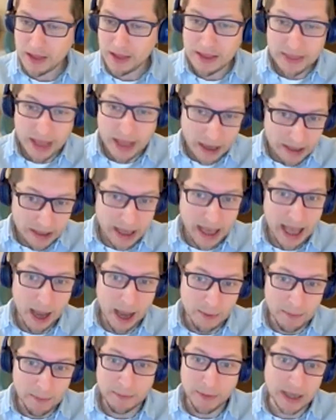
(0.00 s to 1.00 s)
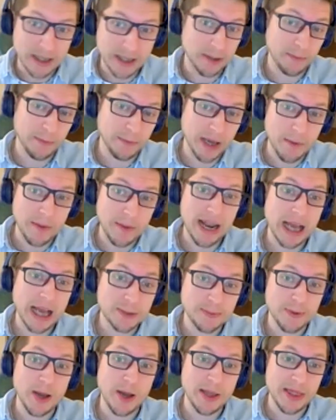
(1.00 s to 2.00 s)
that helped me basically become an
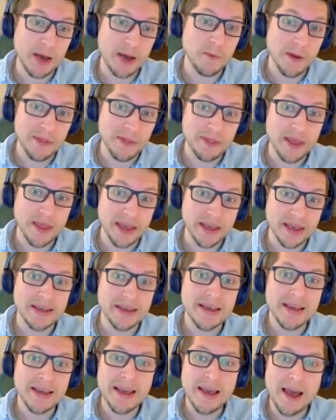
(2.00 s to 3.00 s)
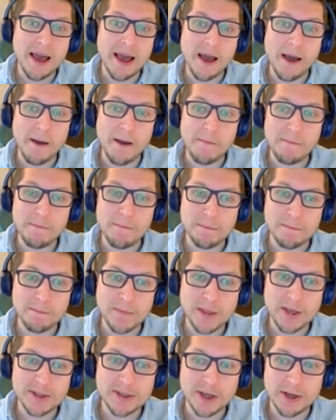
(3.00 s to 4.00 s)
expert in that one thing.
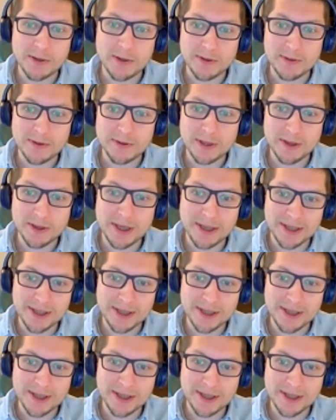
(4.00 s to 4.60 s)
So it's, I